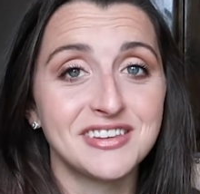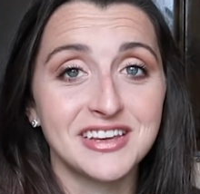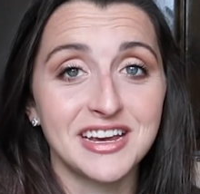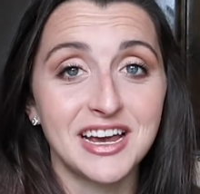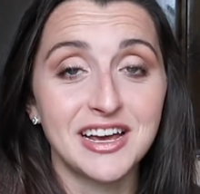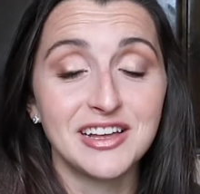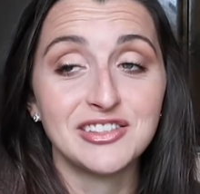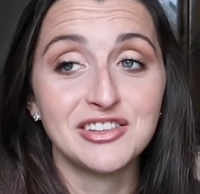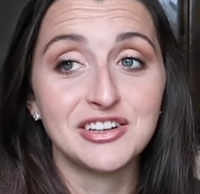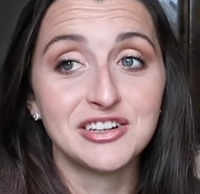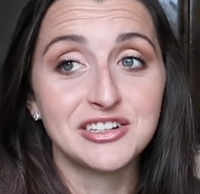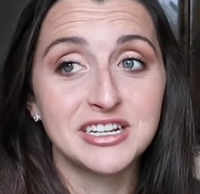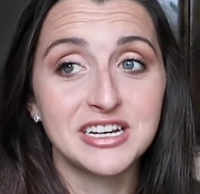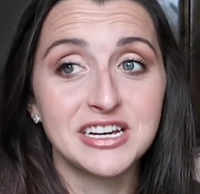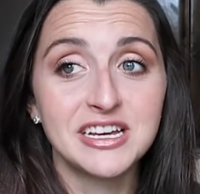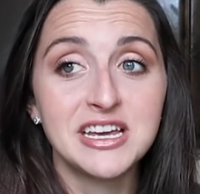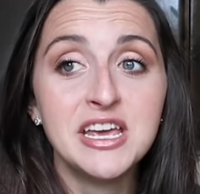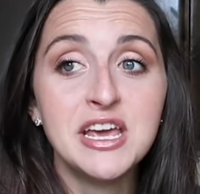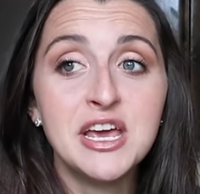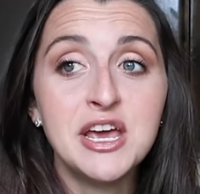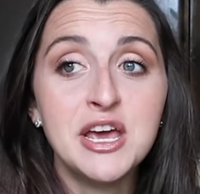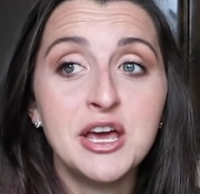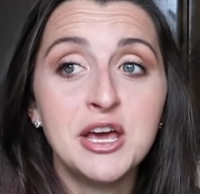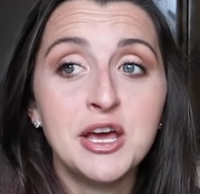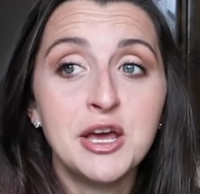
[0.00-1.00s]
Like I look at
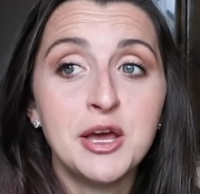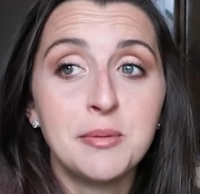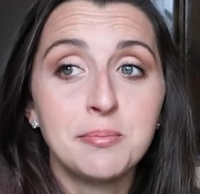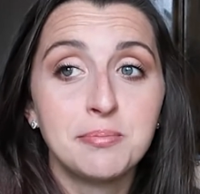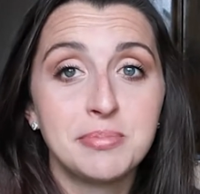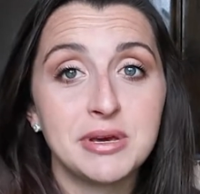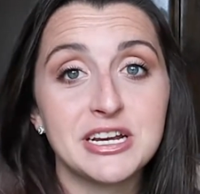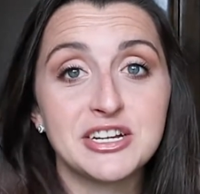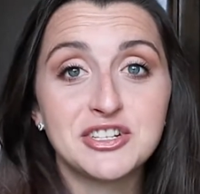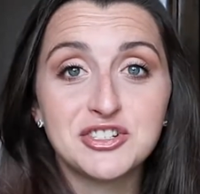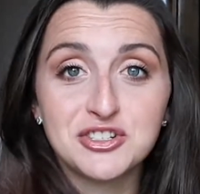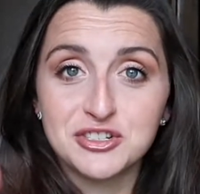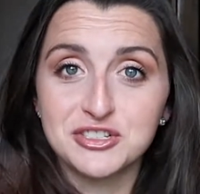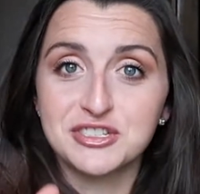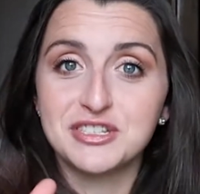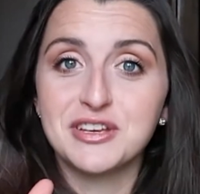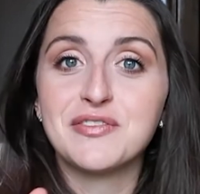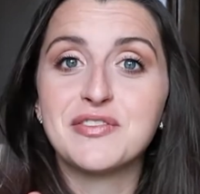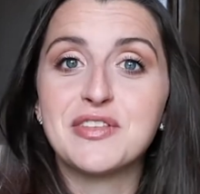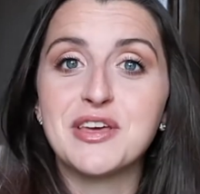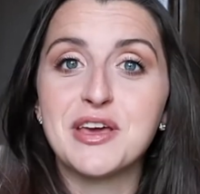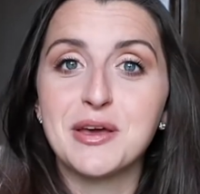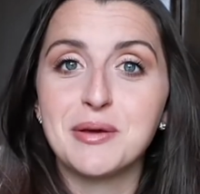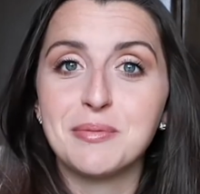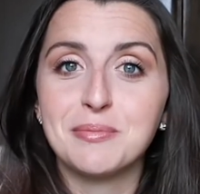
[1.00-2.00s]
pictures
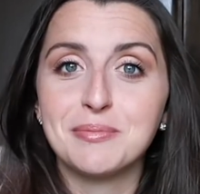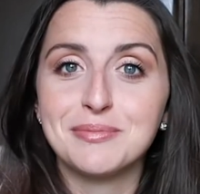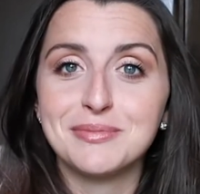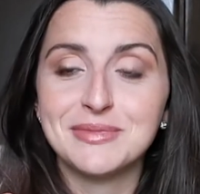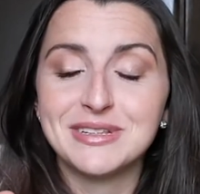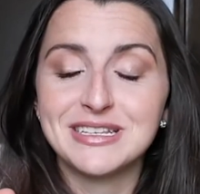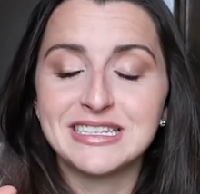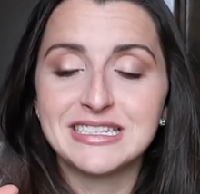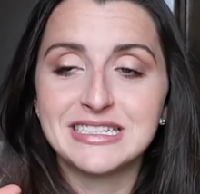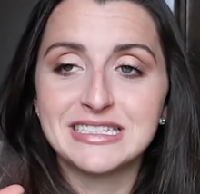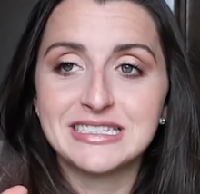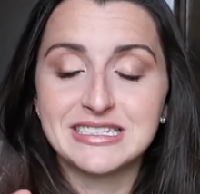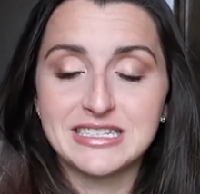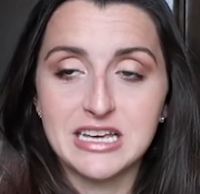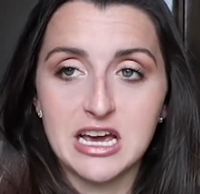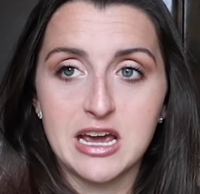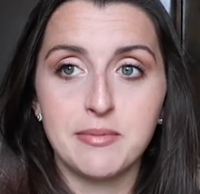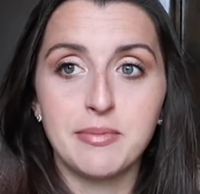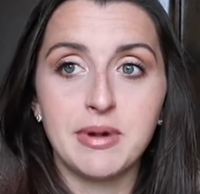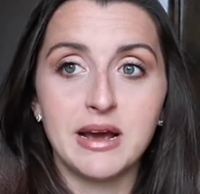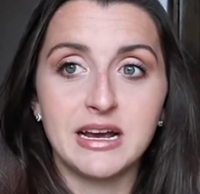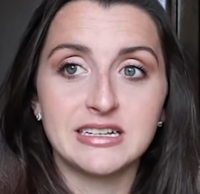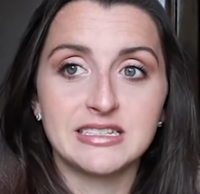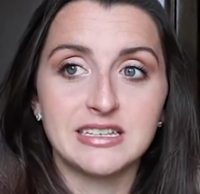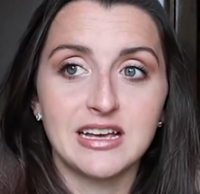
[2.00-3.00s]
of them
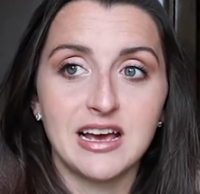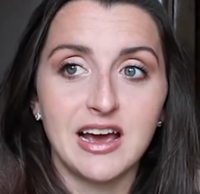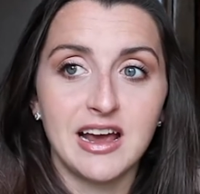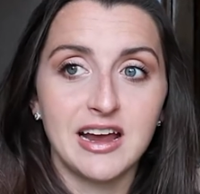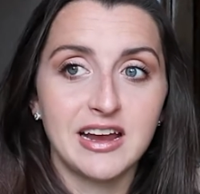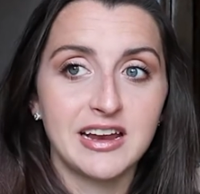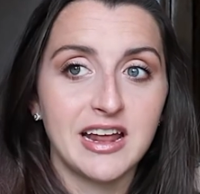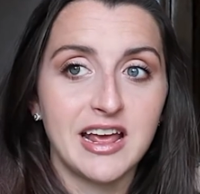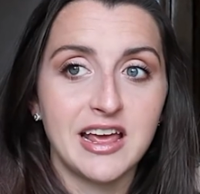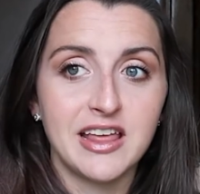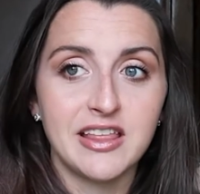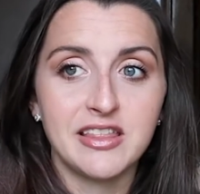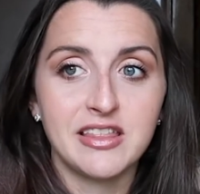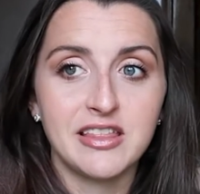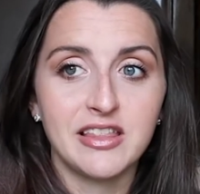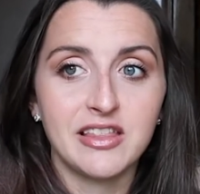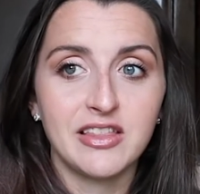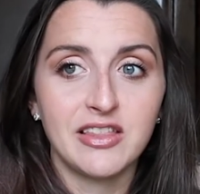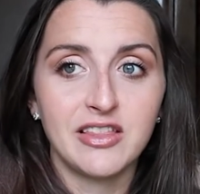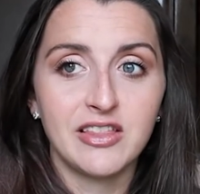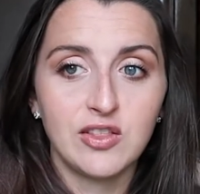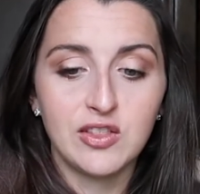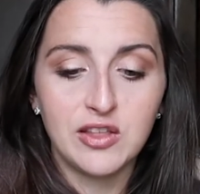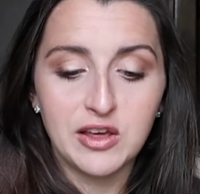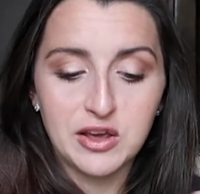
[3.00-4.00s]
side by side, and
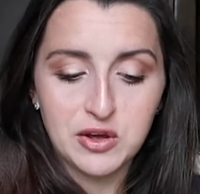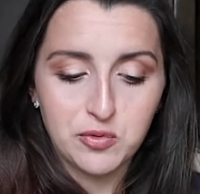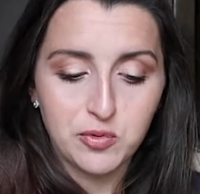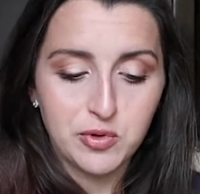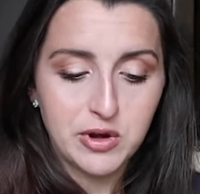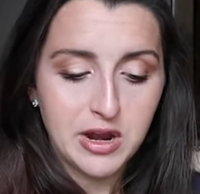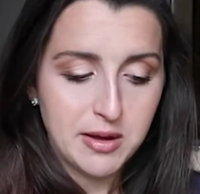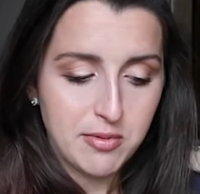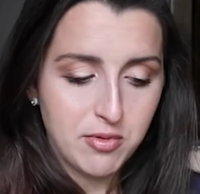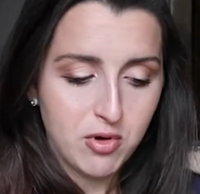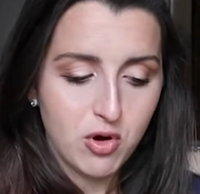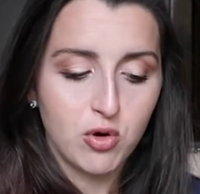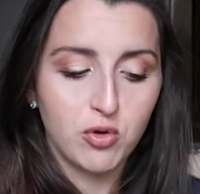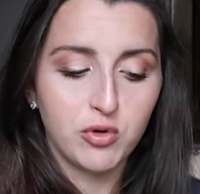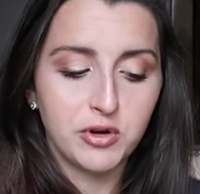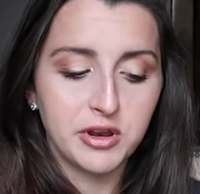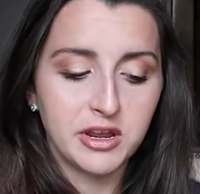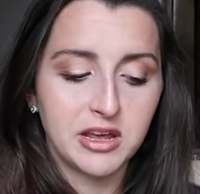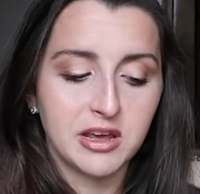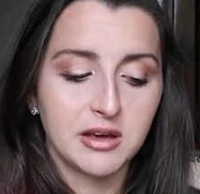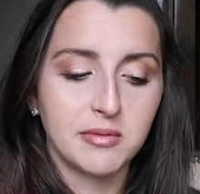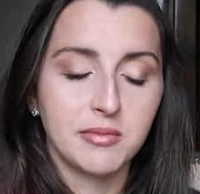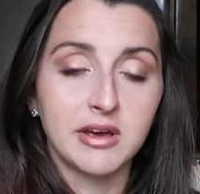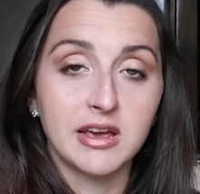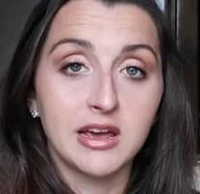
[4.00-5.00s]
like when I'm
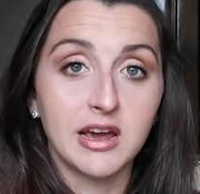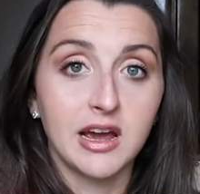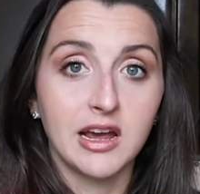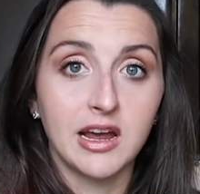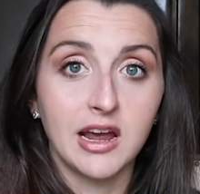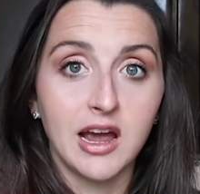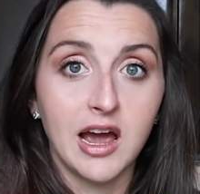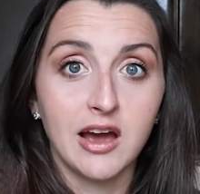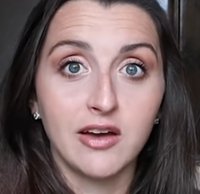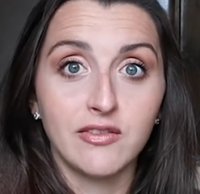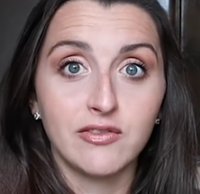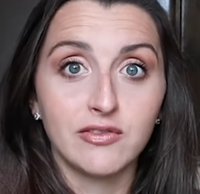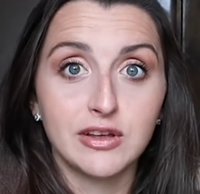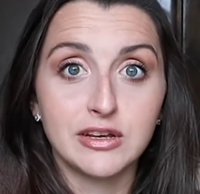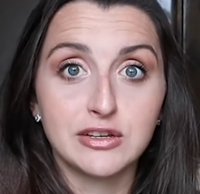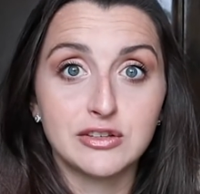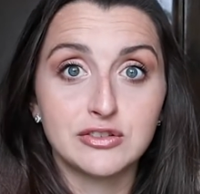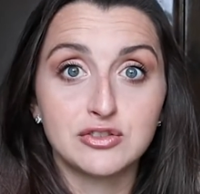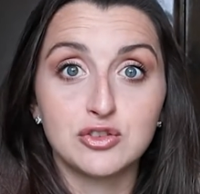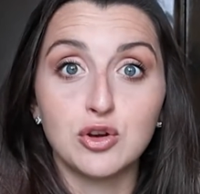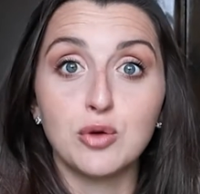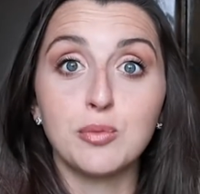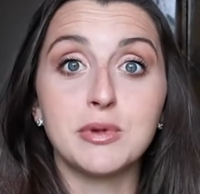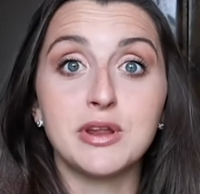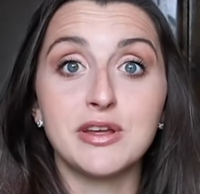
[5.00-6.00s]
holding him, like I have like
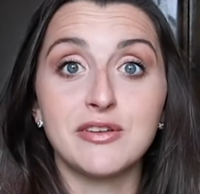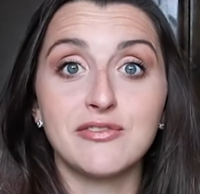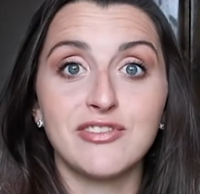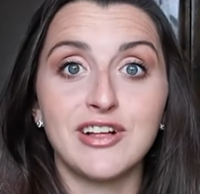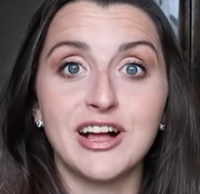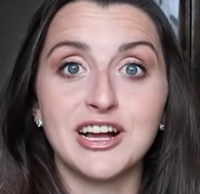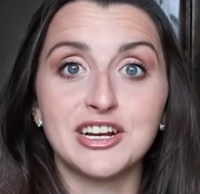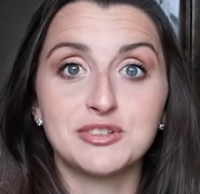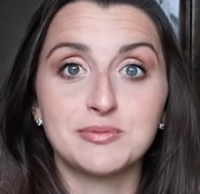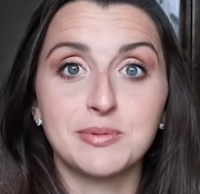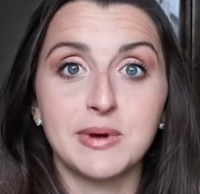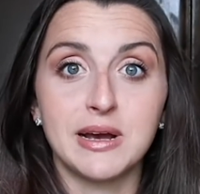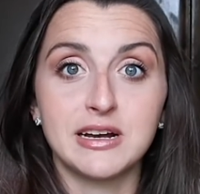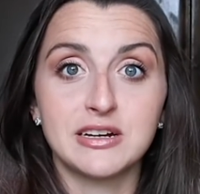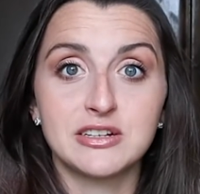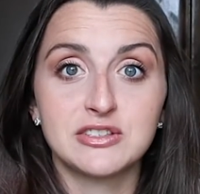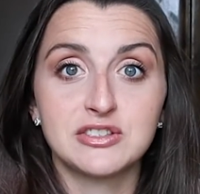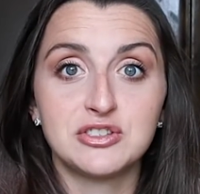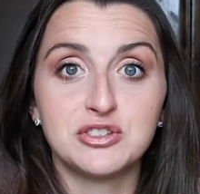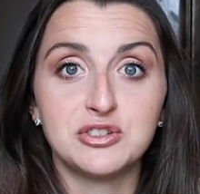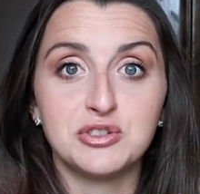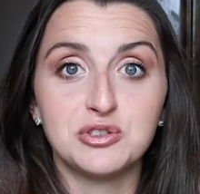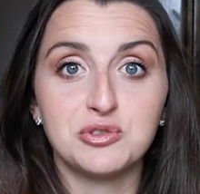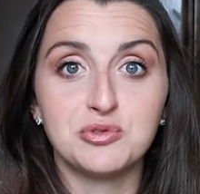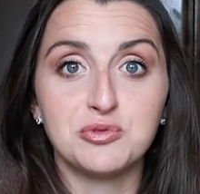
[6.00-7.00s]
so many
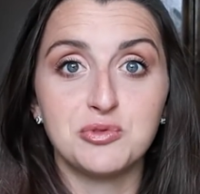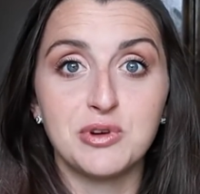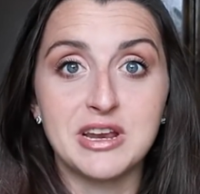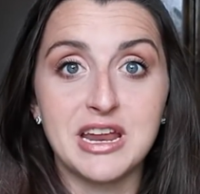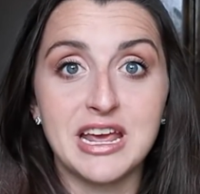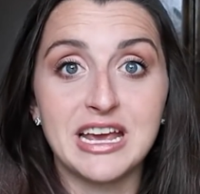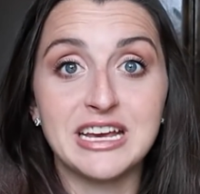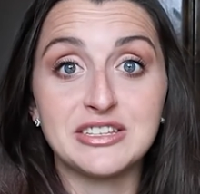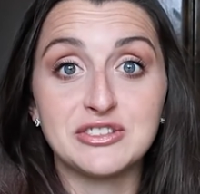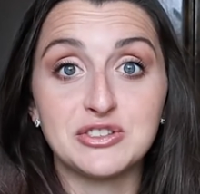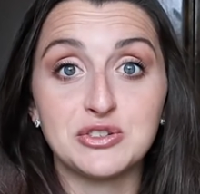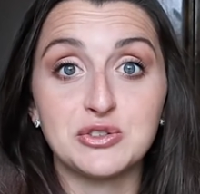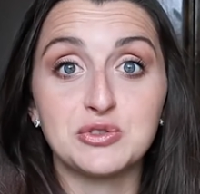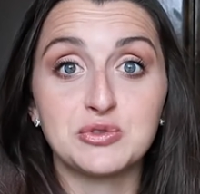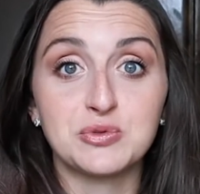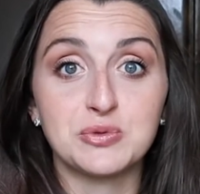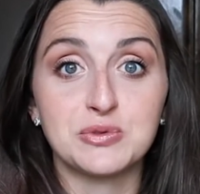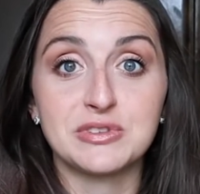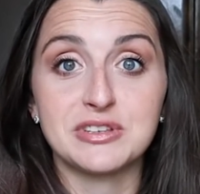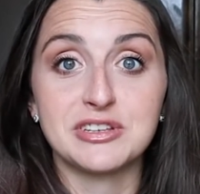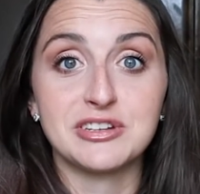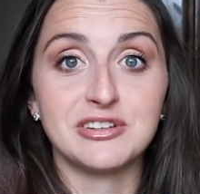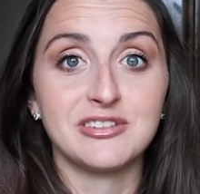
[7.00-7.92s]
flashbacks to when Jesus was